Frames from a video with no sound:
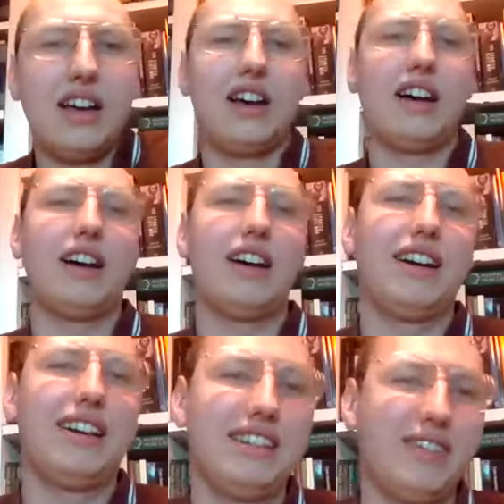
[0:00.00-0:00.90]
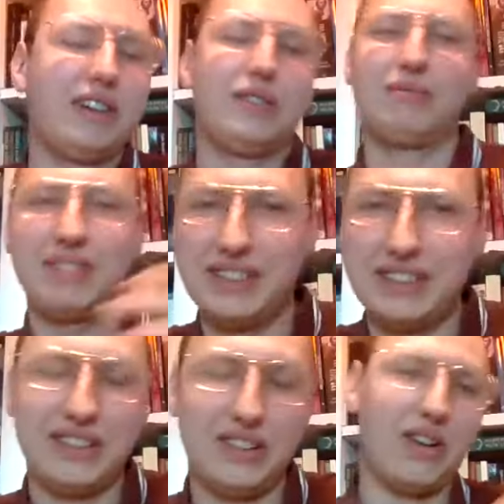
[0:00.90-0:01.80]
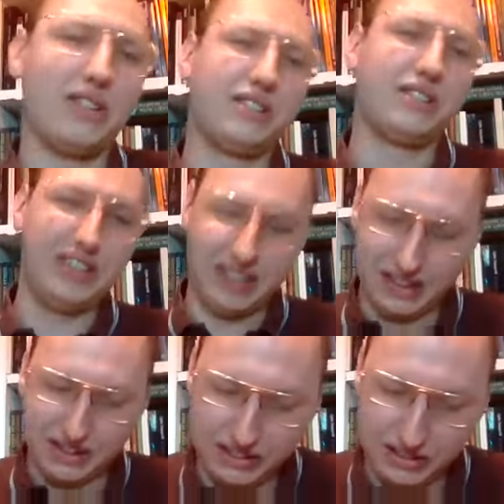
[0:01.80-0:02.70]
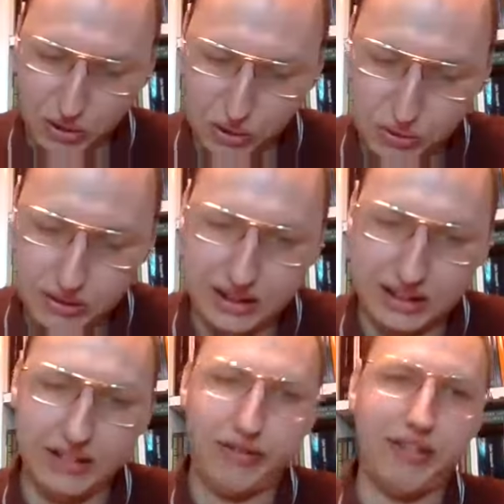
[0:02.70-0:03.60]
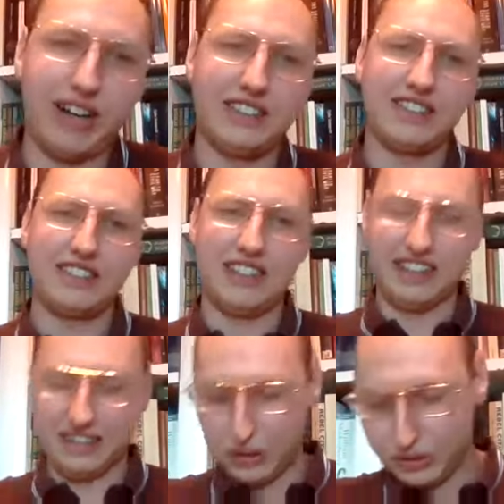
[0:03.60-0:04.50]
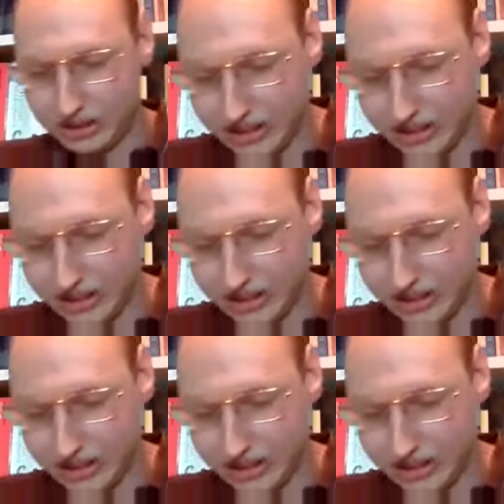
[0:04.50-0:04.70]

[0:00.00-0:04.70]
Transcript: Well, you all know the phrases they use.